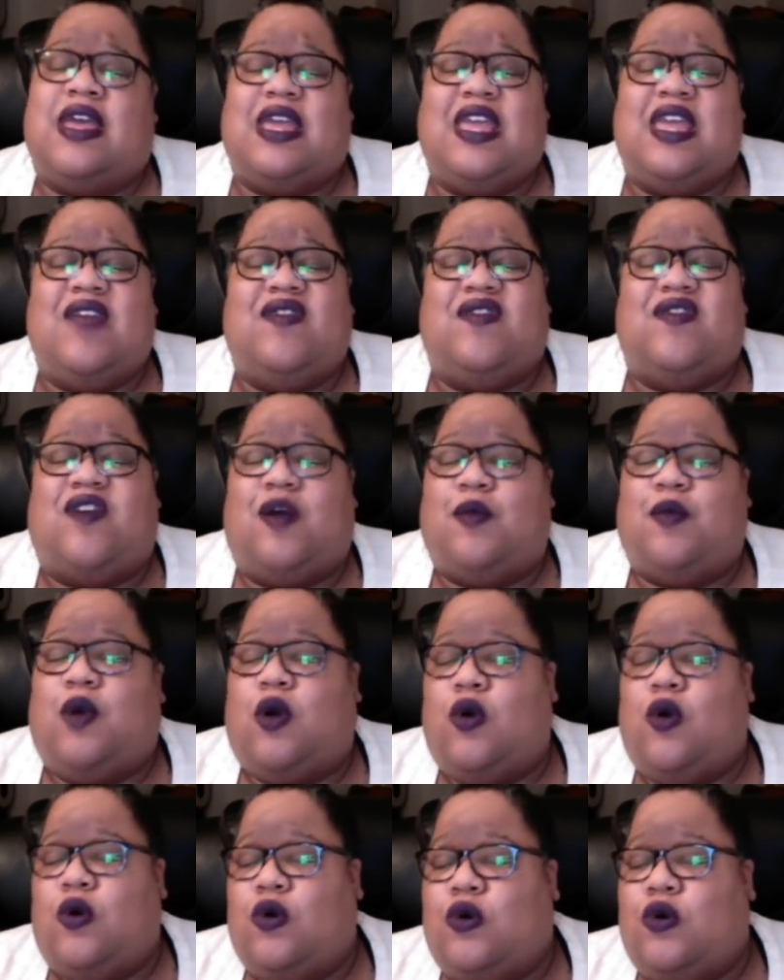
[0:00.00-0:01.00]
Even if I'm
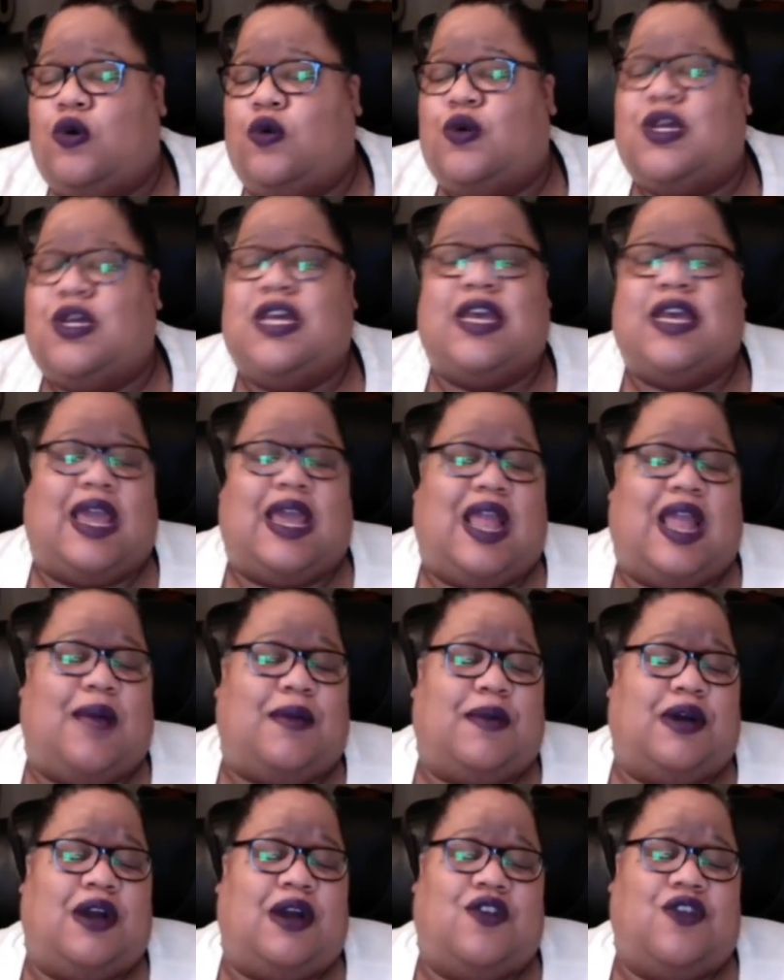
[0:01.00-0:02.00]
old and I'm
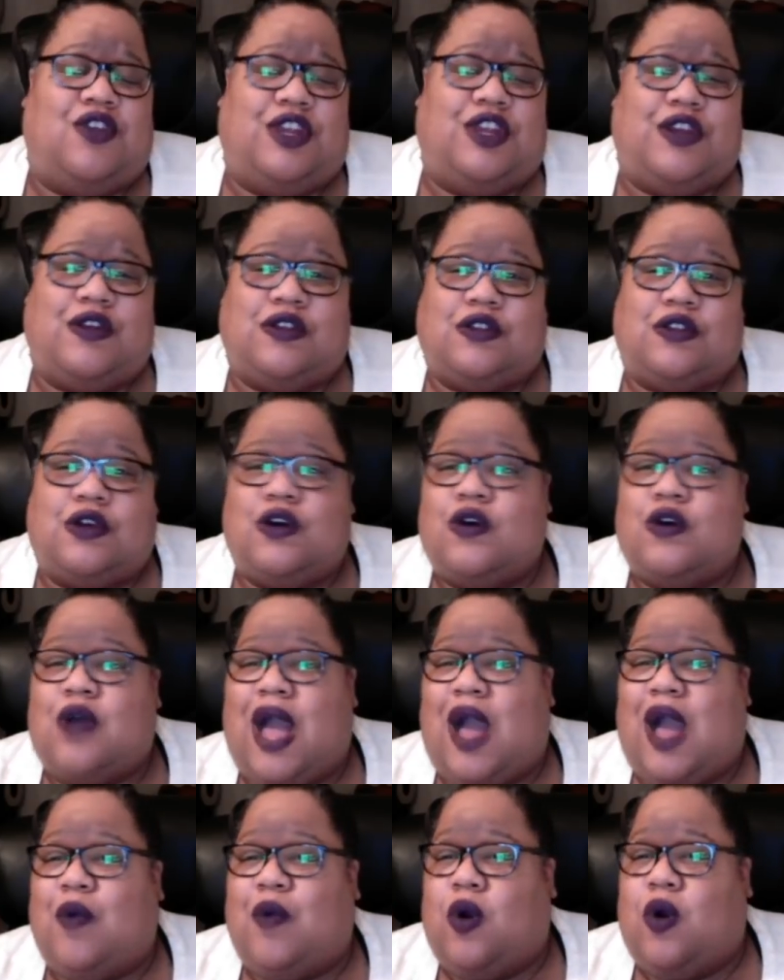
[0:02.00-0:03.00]
100 years old,
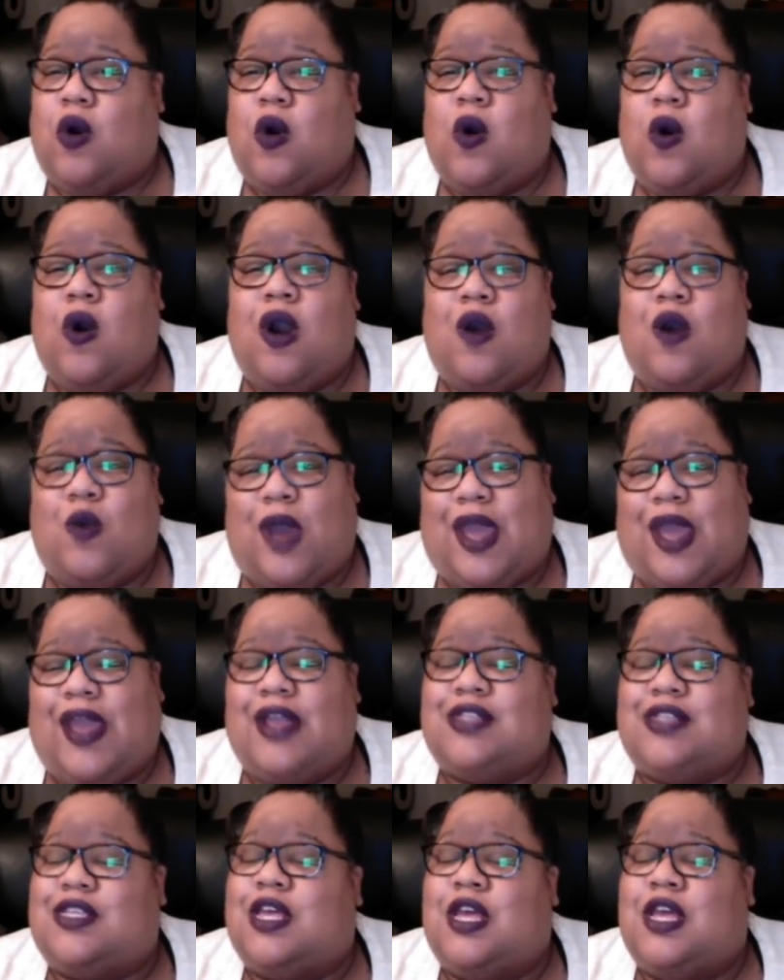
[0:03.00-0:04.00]
I will
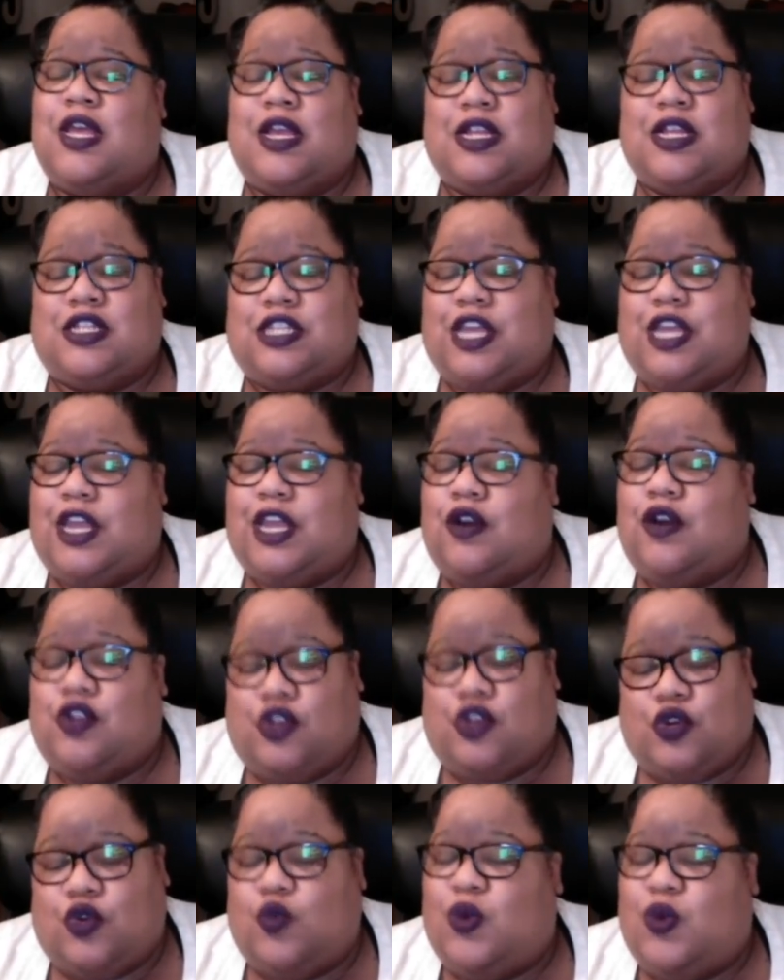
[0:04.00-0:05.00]
always tell
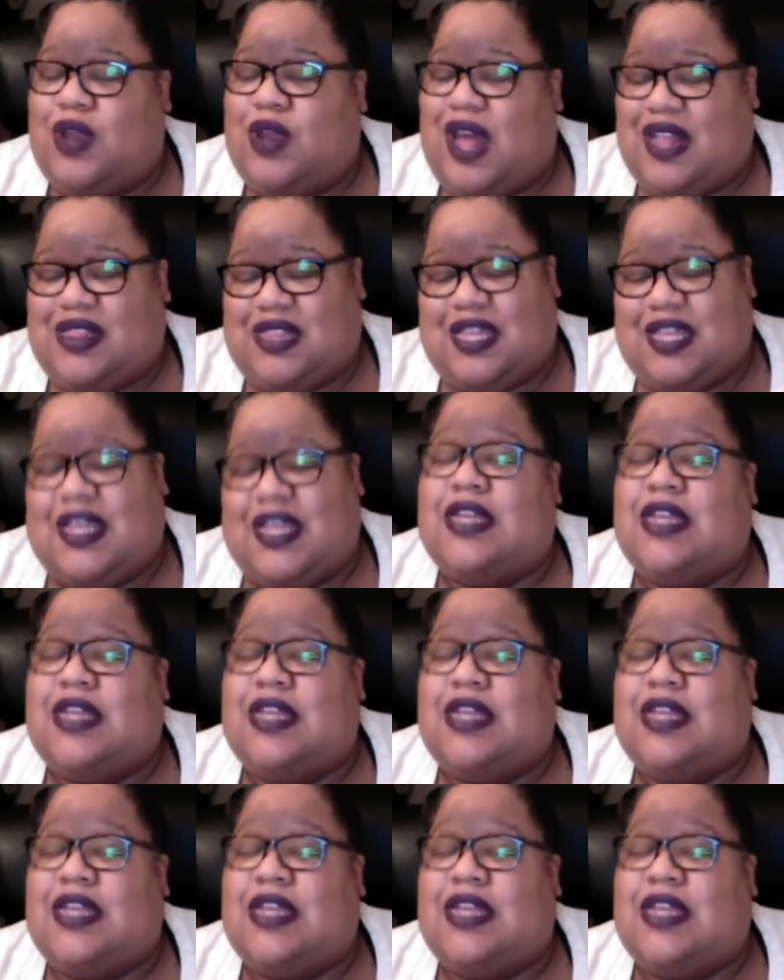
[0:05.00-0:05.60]
you what I think.